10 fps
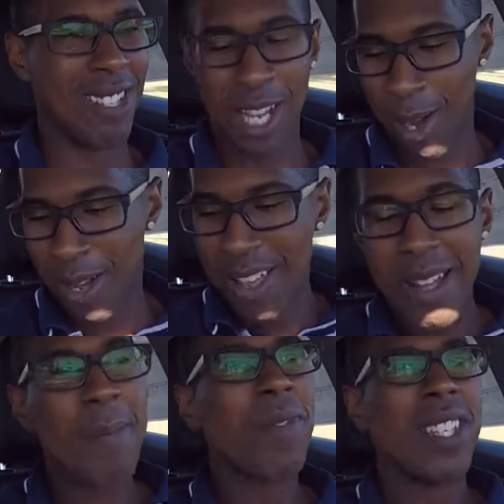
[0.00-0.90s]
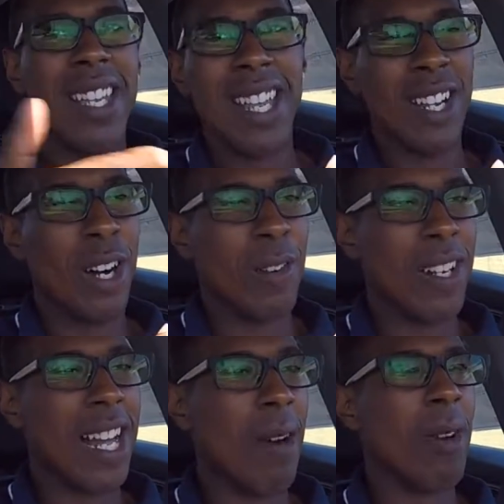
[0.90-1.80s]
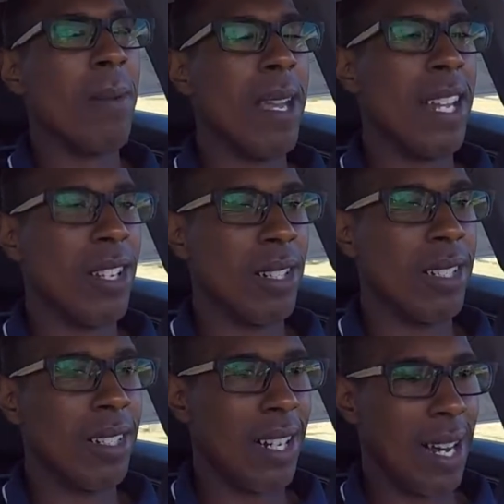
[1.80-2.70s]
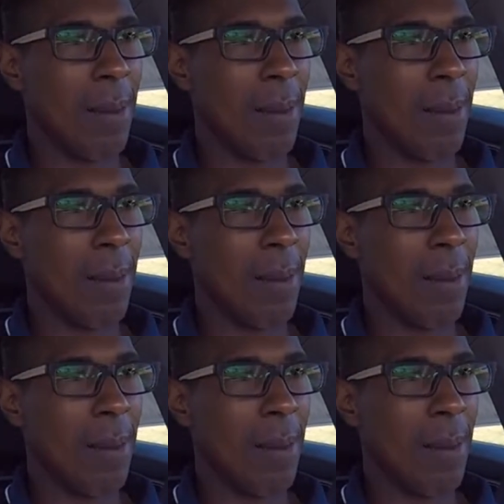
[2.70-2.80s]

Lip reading: So hit it over, now we're in manual.